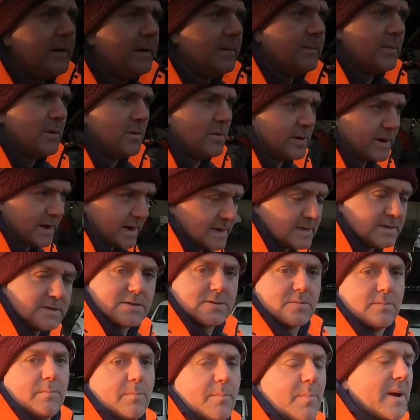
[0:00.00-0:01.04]
But we're getting
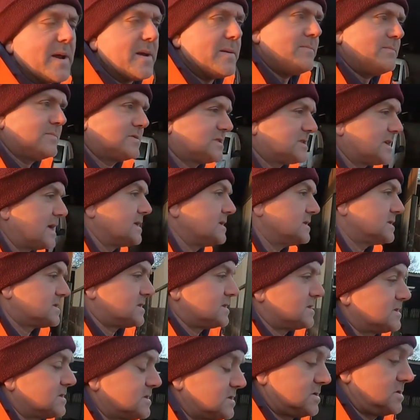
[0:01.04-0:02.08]
some beam
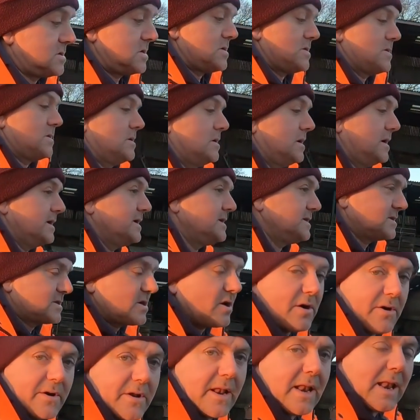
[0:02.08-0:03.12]
sensors. So, and he's
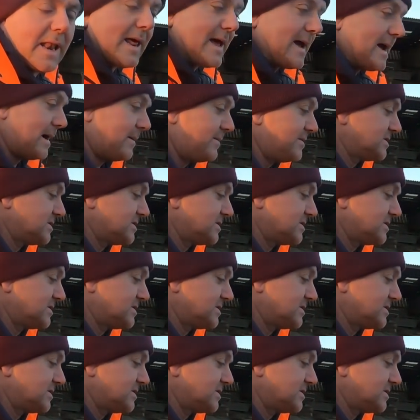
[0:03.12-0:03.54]
got an alarm.